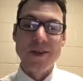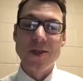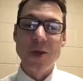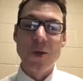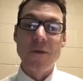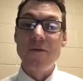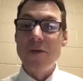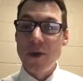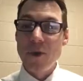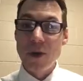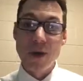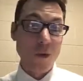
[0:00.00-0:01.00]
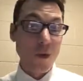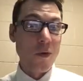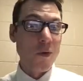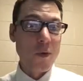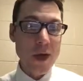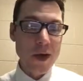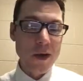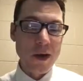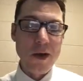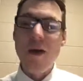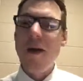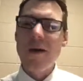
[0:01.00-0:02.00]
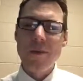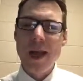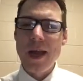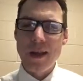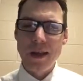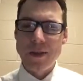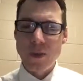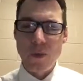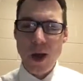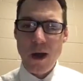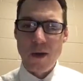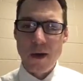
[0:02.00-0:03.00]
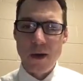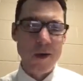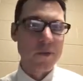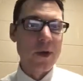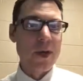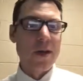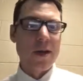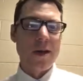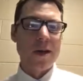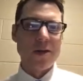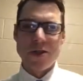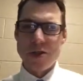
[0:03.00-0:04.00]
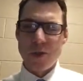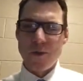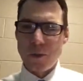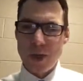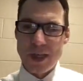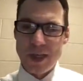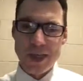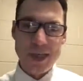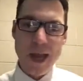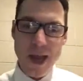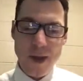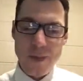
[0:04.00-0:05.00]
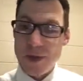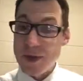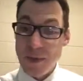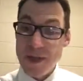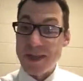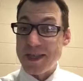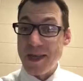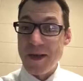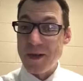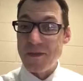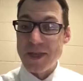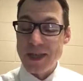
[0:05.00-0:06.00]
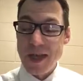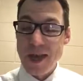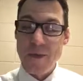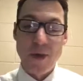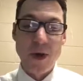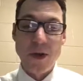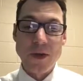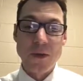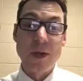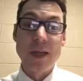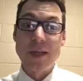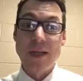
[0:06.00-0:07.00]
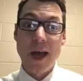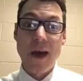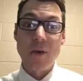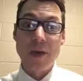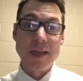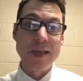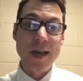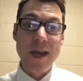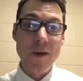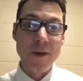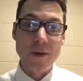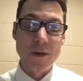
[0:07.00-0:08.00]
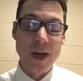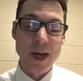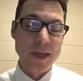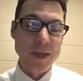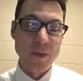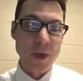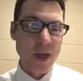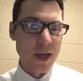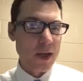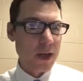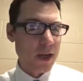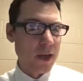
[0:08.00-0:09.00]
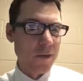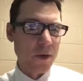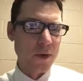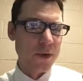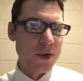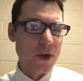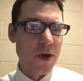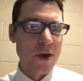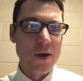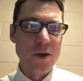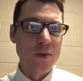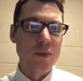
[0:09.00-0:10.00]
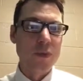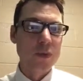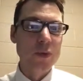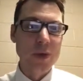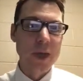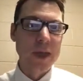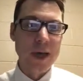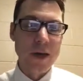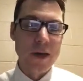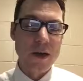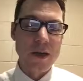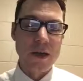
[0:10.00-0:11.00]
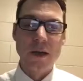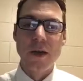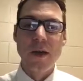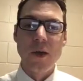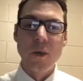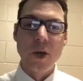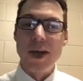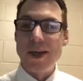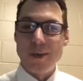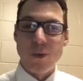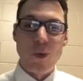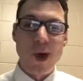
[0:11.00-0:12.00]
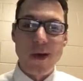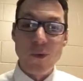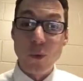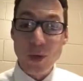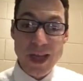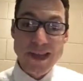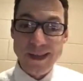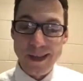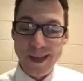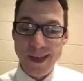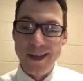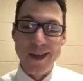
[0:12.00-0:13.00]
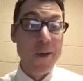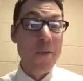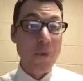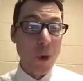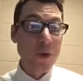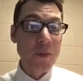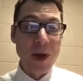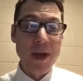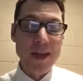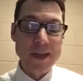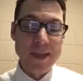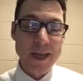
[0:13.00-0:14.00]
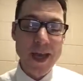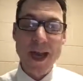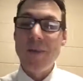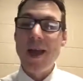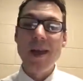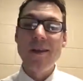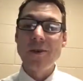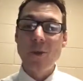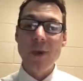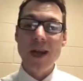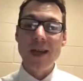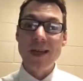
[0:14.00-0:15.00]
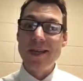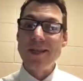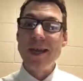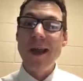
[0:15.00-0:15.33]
So a viewer or a reader automatically is aware of Severus Snape just by the sound of his name, but also how he's characterized as being an evil, dark, or brooding character, whereas Ron Weasley, both by his name and the way he's